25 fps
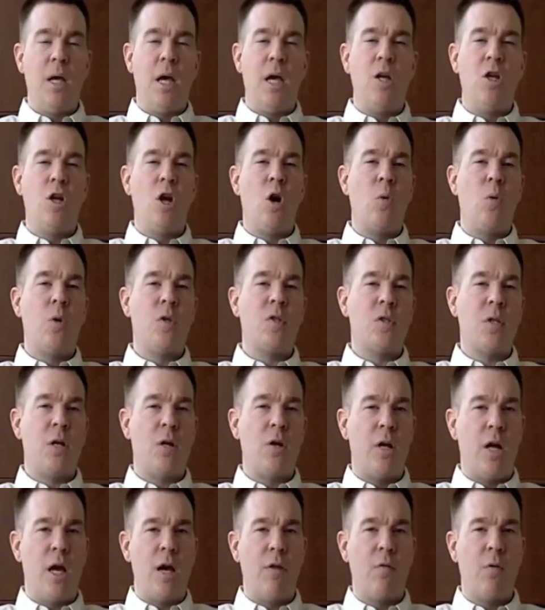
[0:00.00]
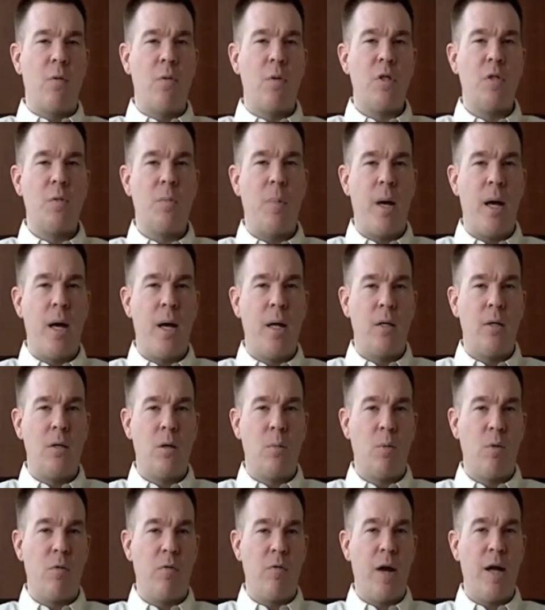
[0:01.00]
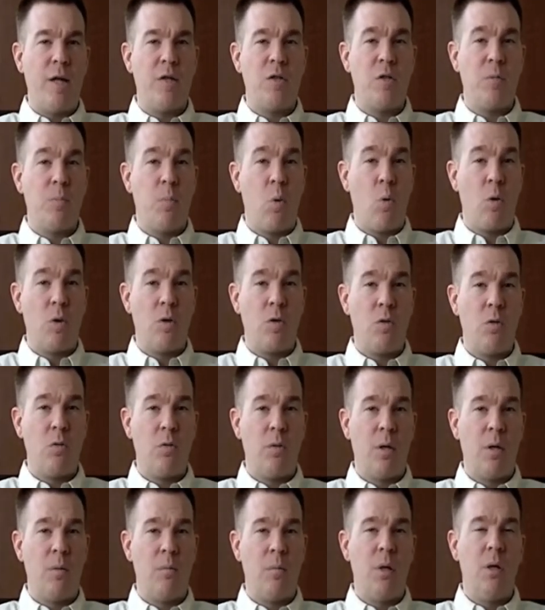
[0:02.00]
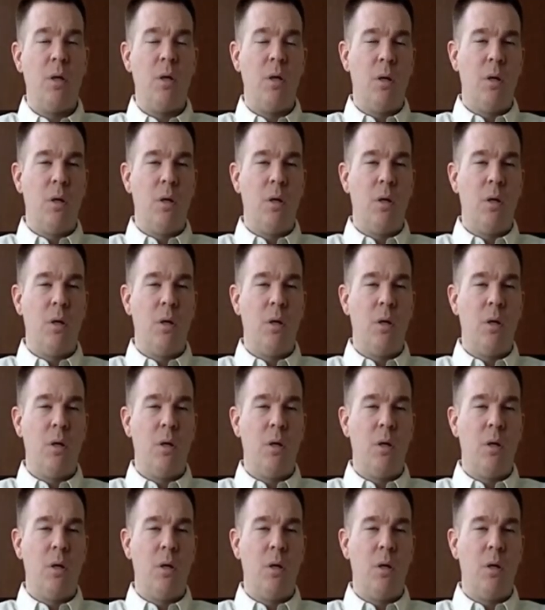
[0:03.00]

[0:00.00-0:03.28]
and no one's there to ever respond or provide support to them